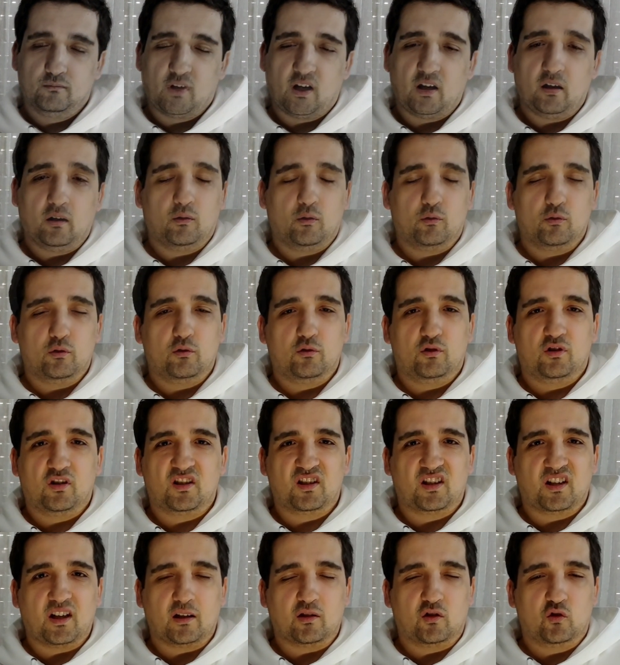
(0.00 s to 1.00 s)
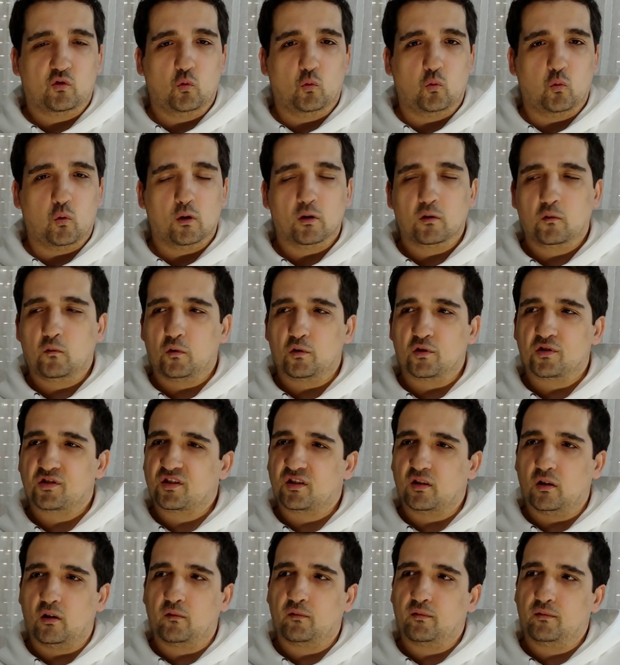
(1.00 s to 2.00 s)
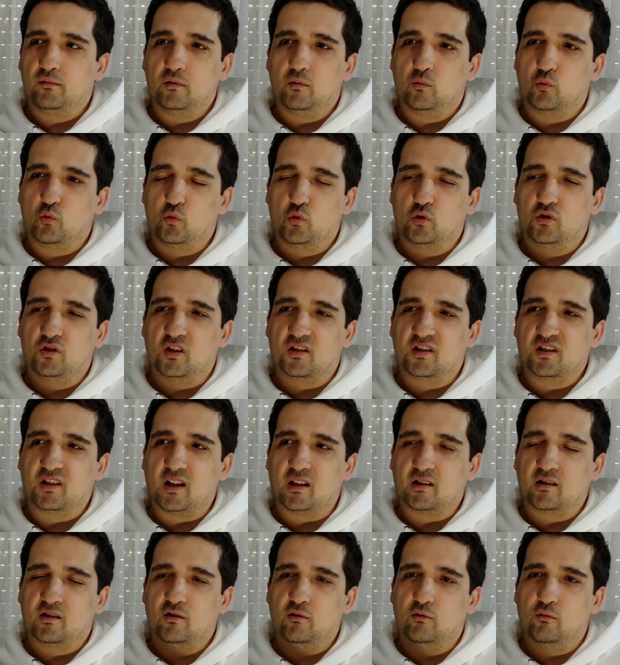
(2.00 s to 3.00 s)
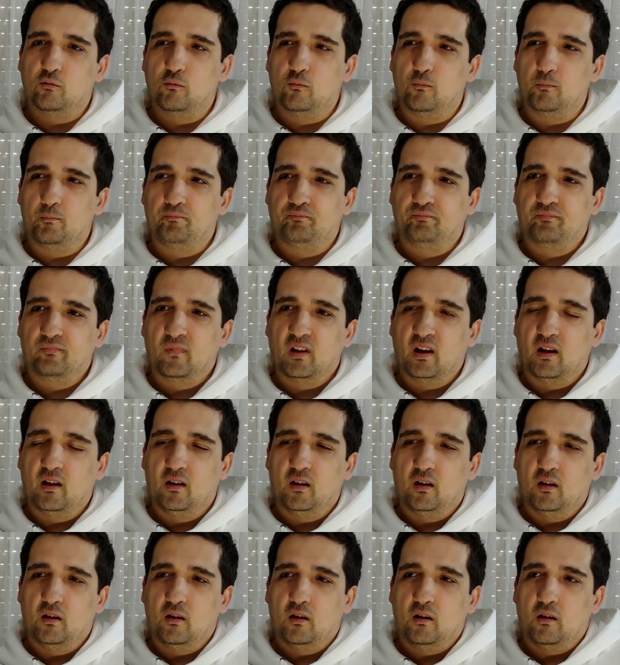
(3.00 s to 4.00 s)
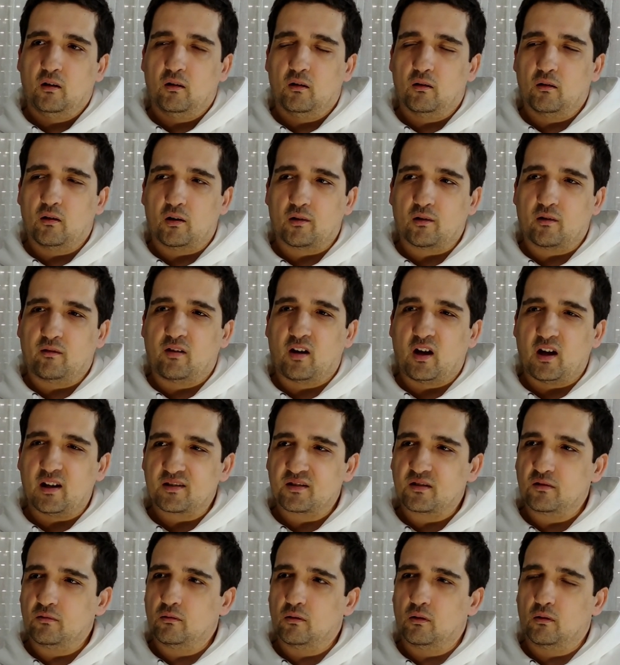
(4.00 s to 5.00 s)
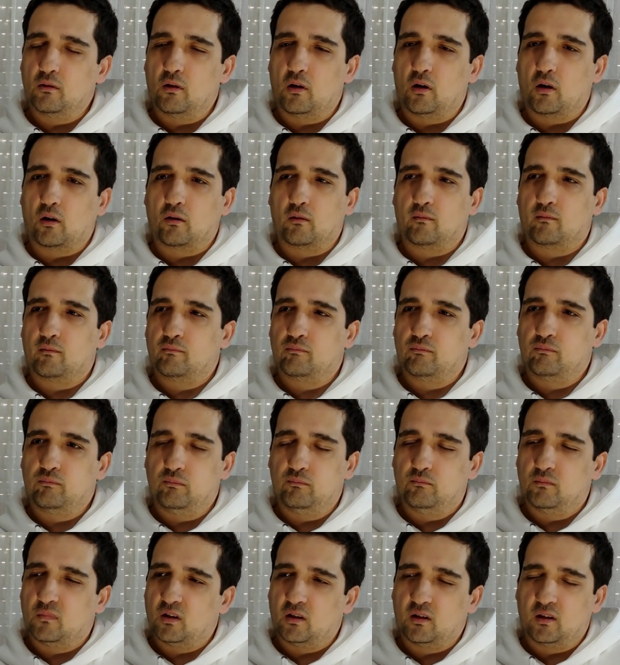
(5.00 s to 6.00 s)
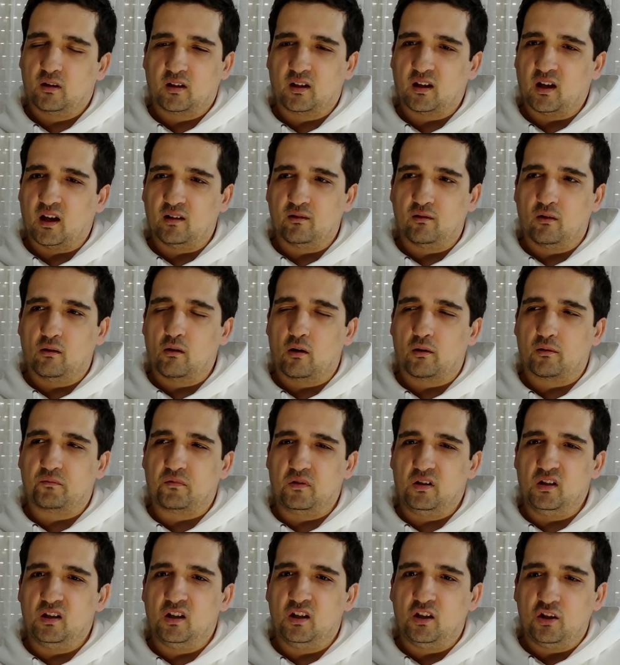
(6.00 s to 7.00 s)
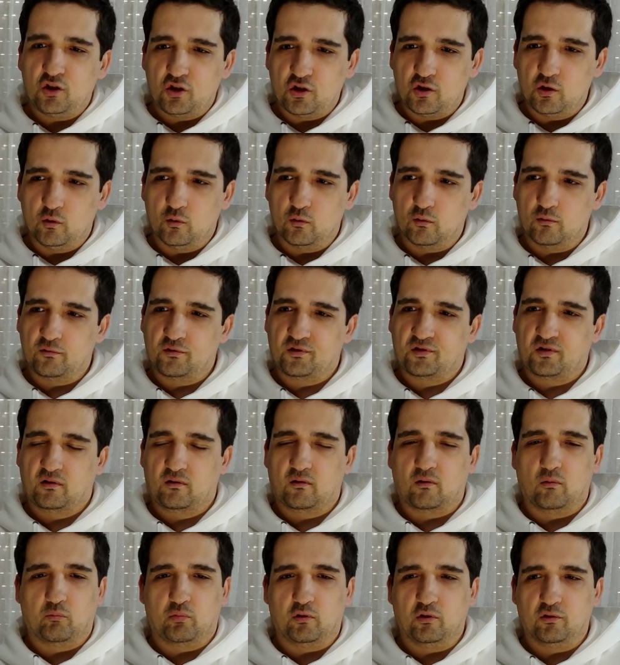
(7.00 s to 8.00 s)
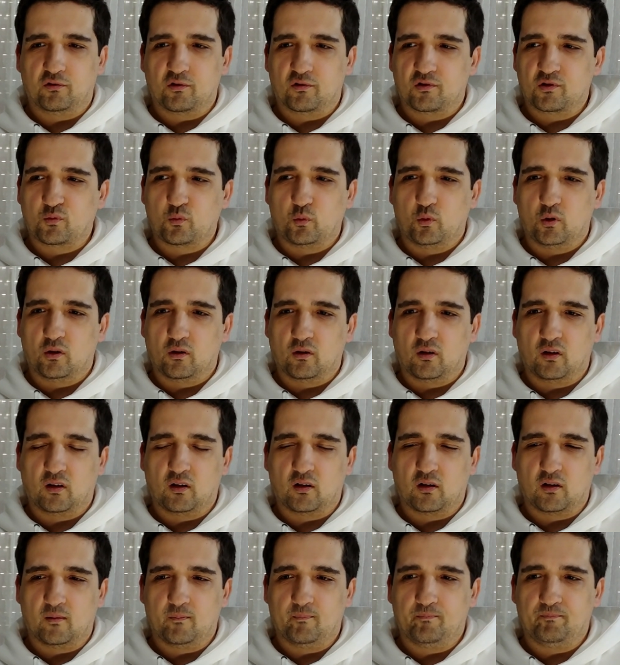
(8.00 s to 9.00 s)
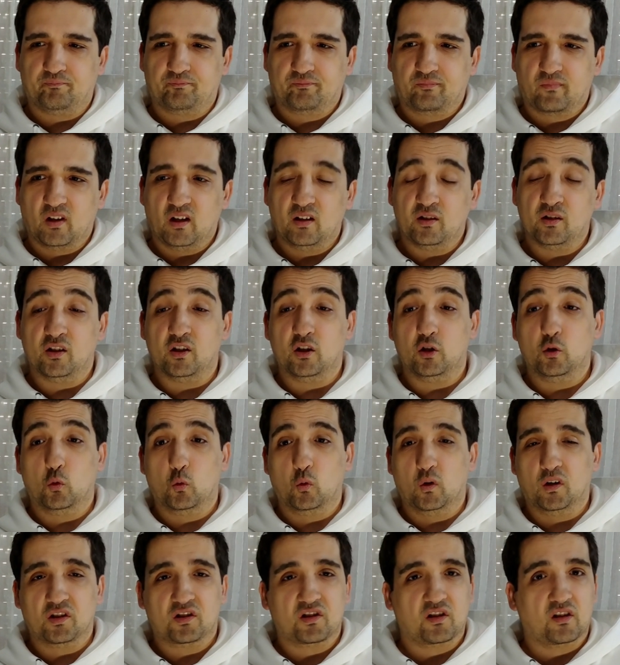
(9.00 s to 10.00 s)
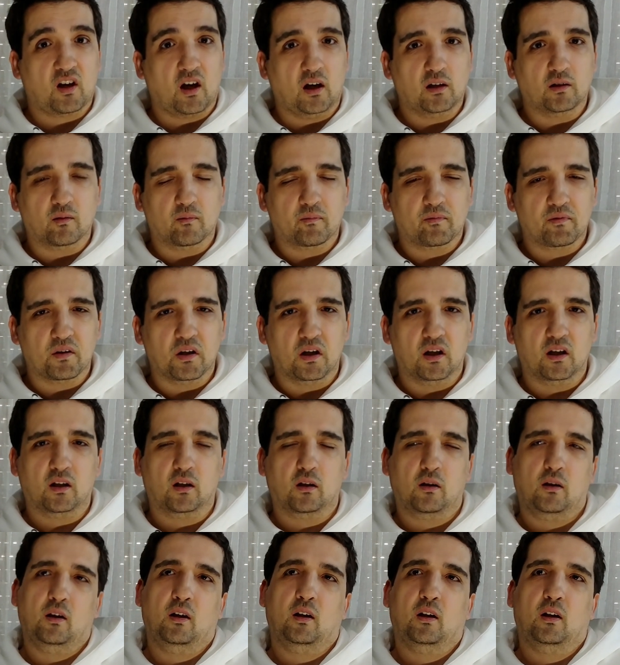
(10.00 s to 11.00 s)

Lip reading: I don't know. You just have to work for stuff. You just have to a lot of hassle, a lot of issues. Computers were a newish kind of thing,